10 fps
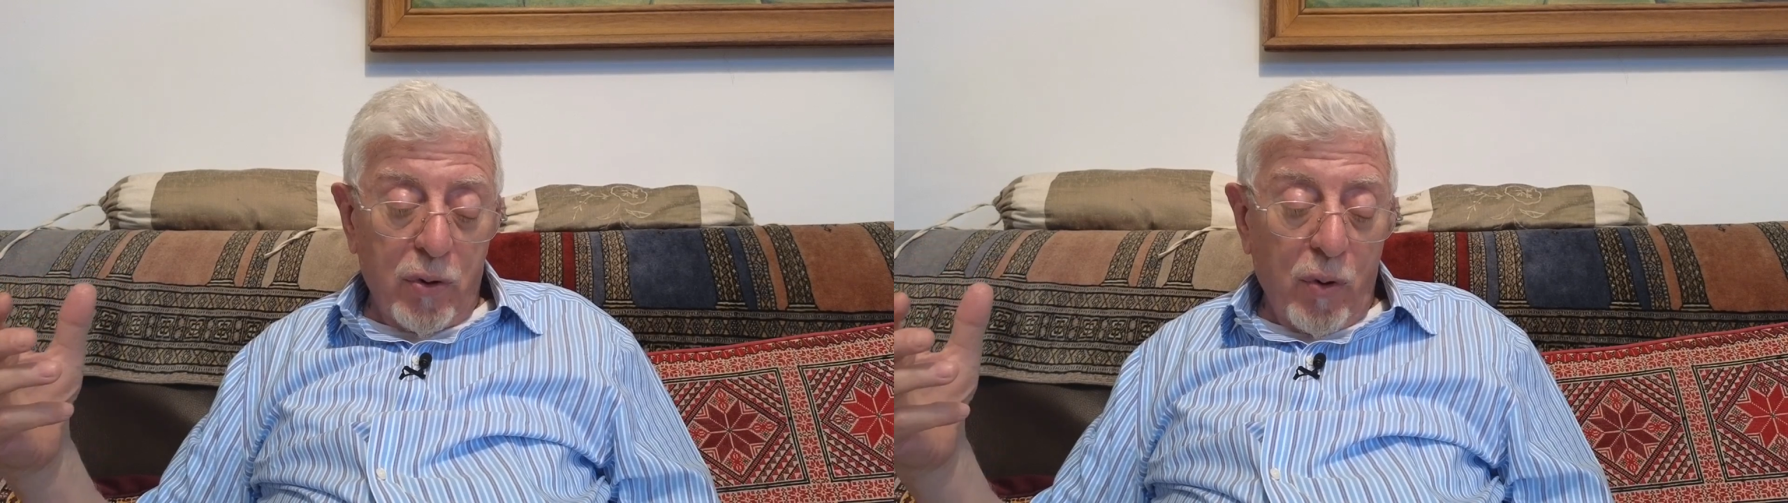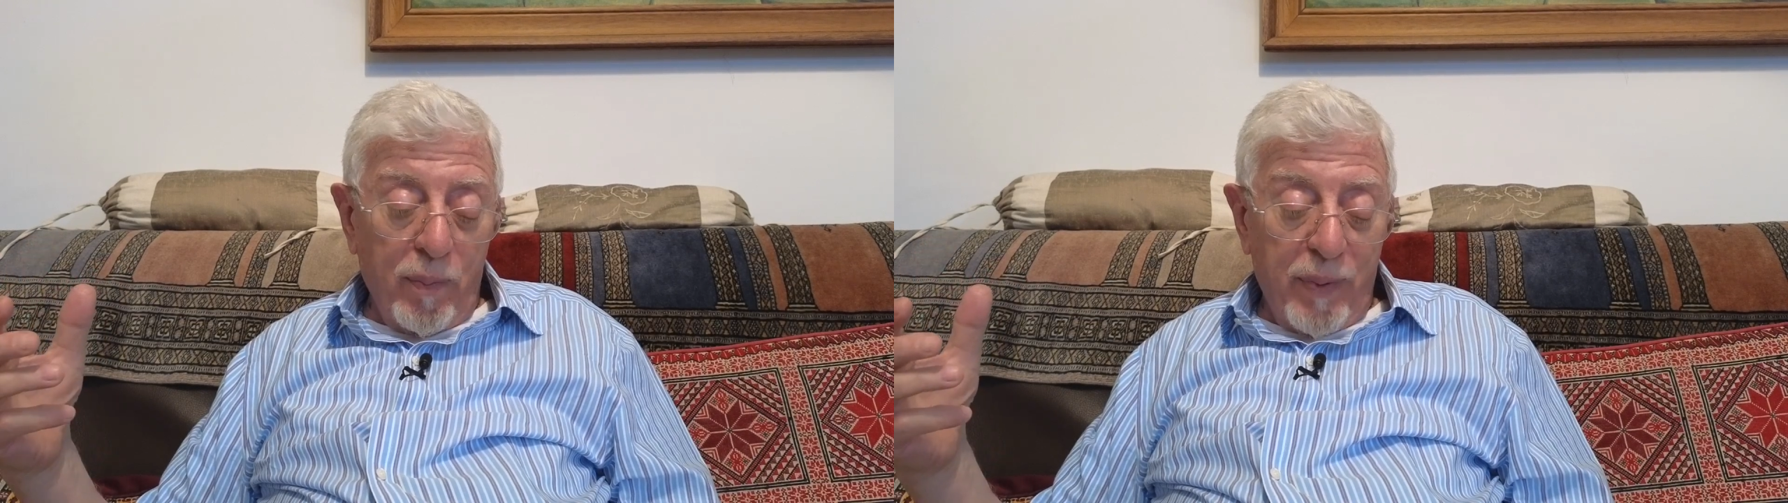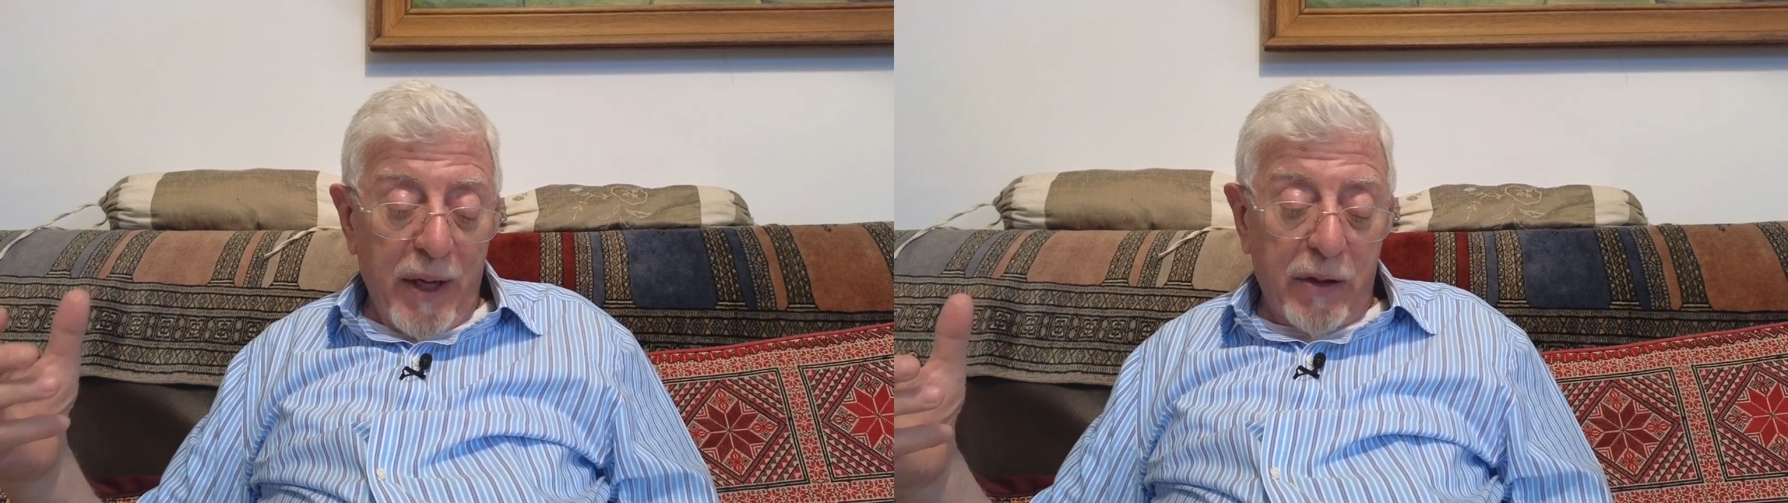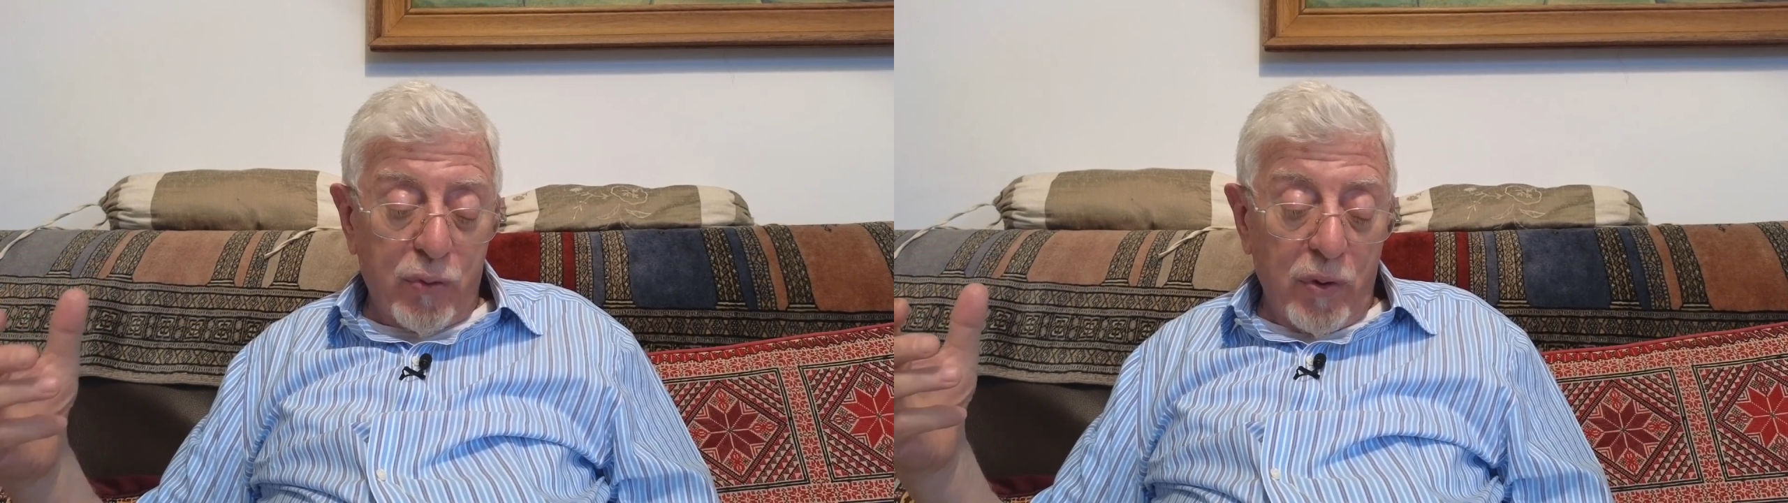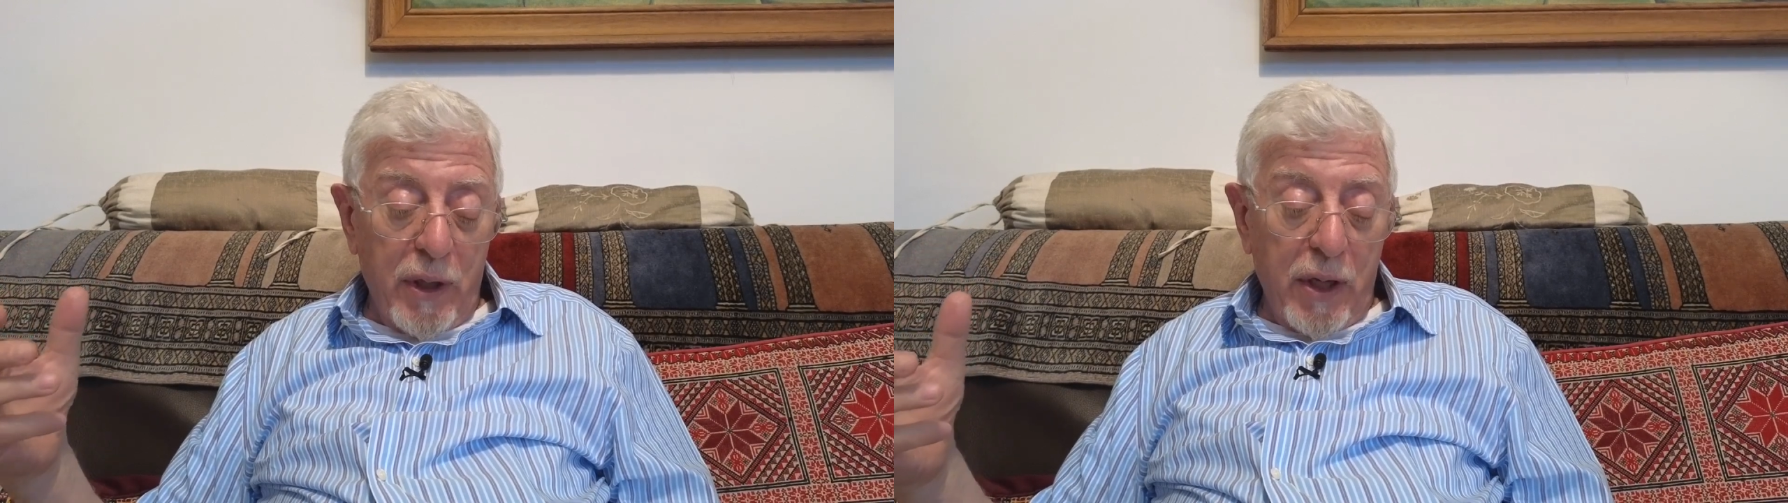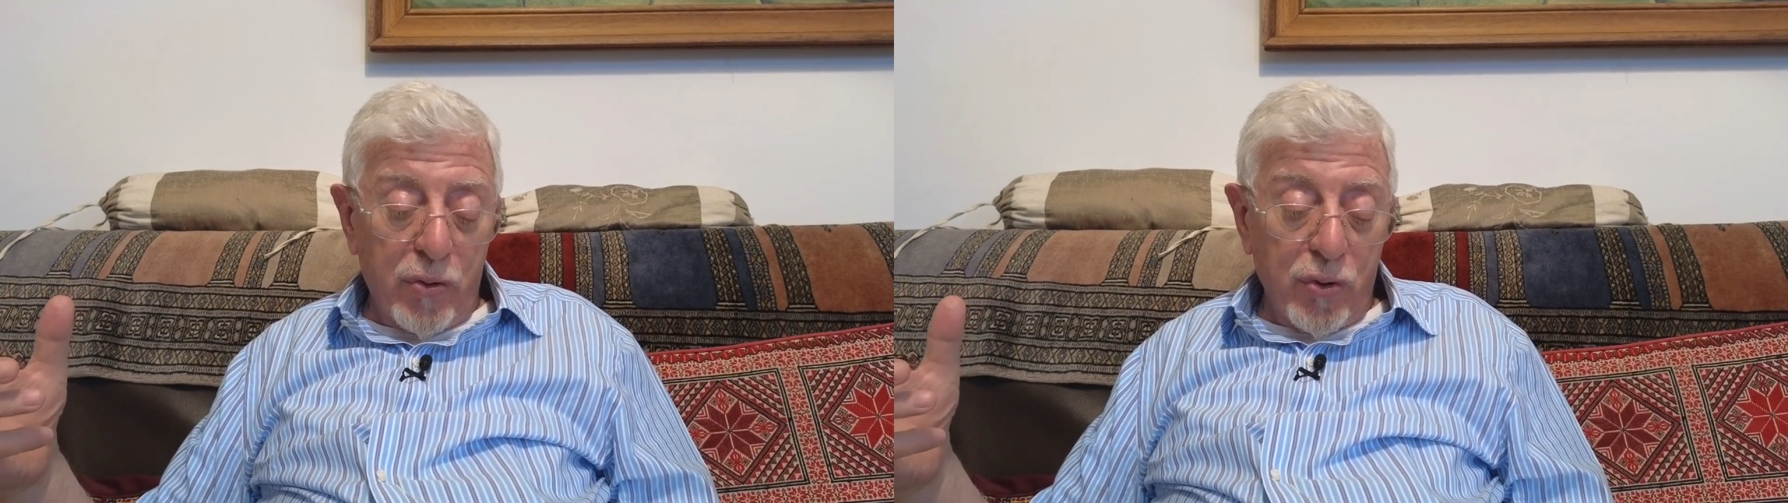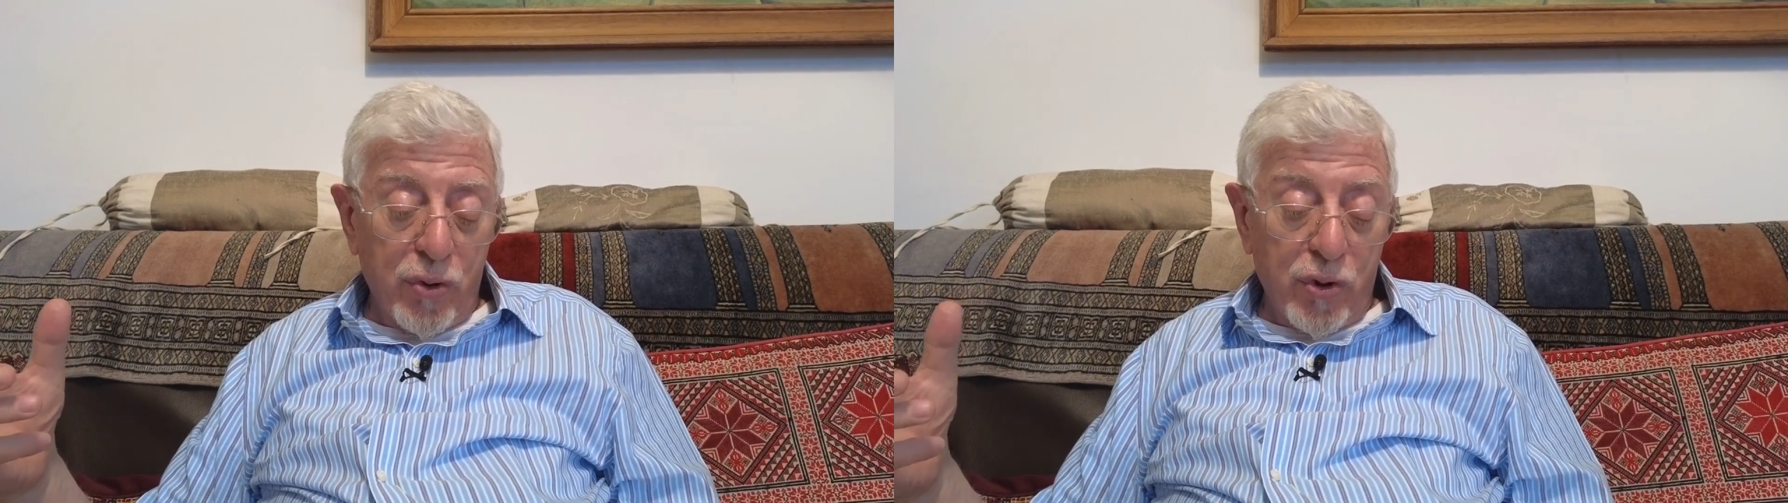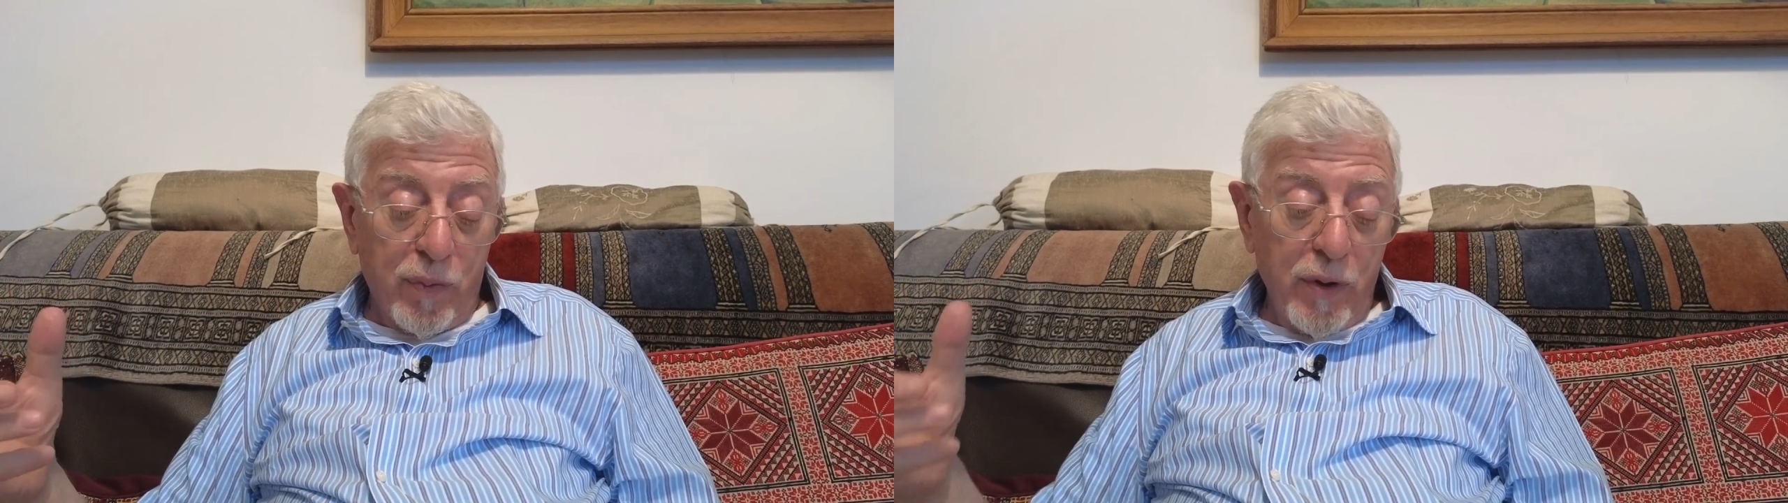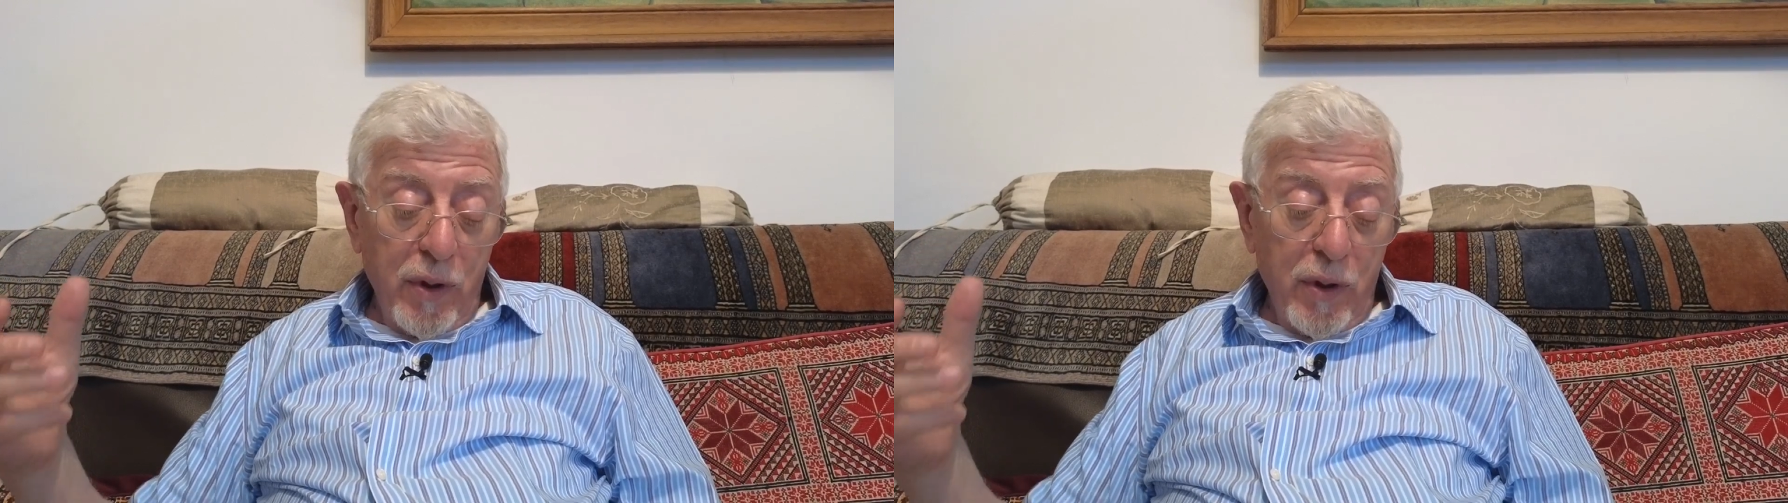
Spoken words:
complex relationship